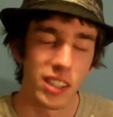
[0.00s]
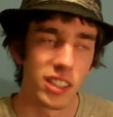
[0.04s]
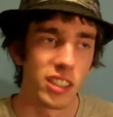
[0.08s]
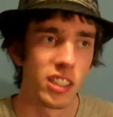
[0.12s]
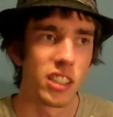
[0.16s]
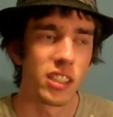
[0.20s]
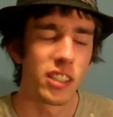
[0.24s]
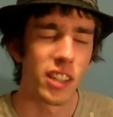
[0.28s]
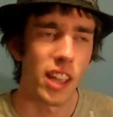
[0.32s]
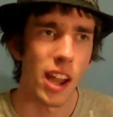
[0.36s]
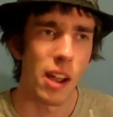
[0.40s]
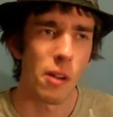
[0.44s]

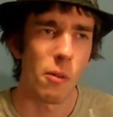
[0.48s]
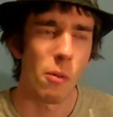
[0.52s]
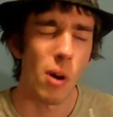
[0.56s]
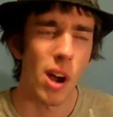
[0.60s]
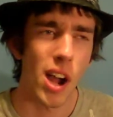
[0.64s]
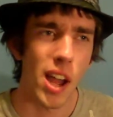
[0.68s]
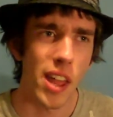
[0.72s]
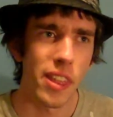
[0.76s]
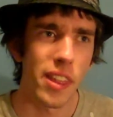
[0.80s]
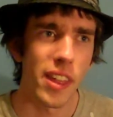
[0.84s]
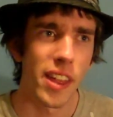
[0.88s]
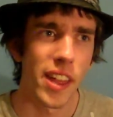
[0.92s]
She's like,
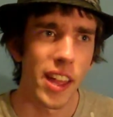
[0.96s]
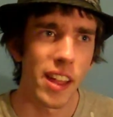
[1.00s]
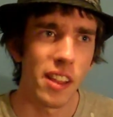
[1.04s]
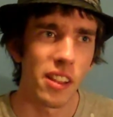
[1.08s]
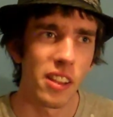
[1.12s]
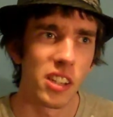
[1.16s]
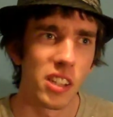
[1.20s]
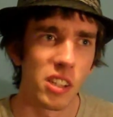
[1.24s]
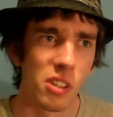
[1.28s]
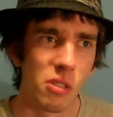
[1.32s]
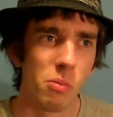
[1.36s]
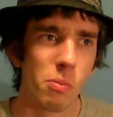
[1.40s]
why the hell
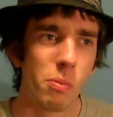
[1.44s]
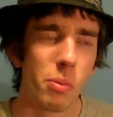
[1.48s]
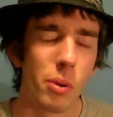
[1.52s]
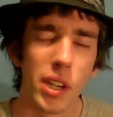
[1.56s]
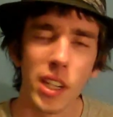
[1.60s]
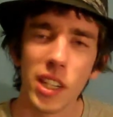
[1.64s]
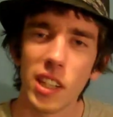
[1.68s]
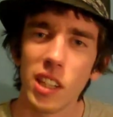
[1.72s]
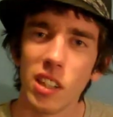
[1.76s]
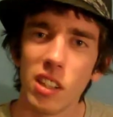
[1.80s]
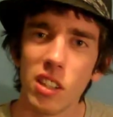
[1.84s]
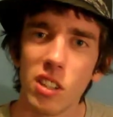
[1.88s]
are you
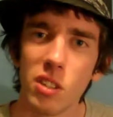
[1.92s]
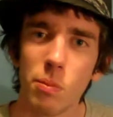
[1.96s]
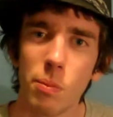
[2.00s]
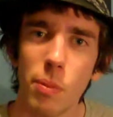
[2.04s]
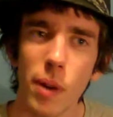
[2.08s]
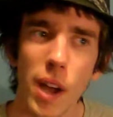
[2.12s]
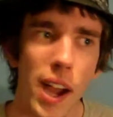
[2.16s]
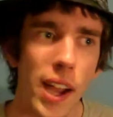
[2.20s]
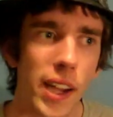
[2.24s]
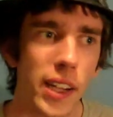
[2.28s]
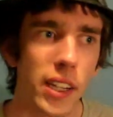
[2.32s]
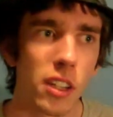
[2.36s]
bringing us
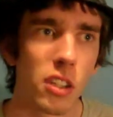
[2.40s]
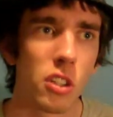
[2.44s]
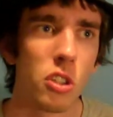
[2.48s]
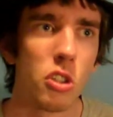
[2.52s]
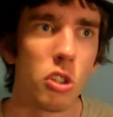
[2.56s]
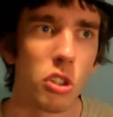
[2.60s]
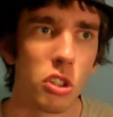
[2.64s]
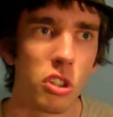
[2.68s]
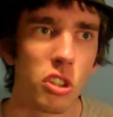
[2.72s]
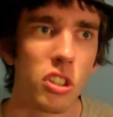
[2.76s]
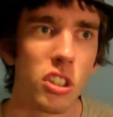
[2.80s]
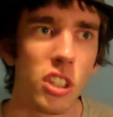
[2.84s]
back
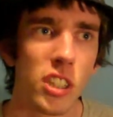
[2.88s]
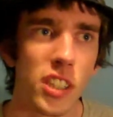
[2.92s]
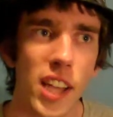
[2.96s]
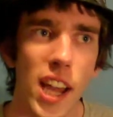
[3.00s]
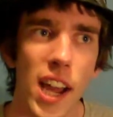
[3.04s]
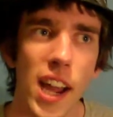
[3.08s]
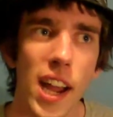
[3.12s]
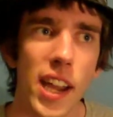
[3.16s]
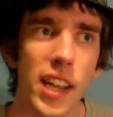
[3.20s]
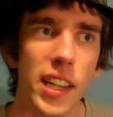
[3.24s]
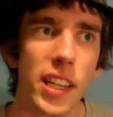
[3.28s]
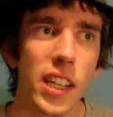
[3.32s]
just to
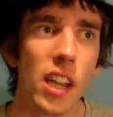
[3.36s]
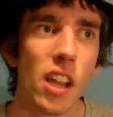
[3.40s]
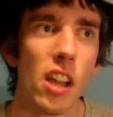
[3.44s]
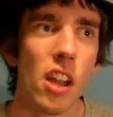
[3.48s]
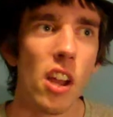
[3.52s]
die?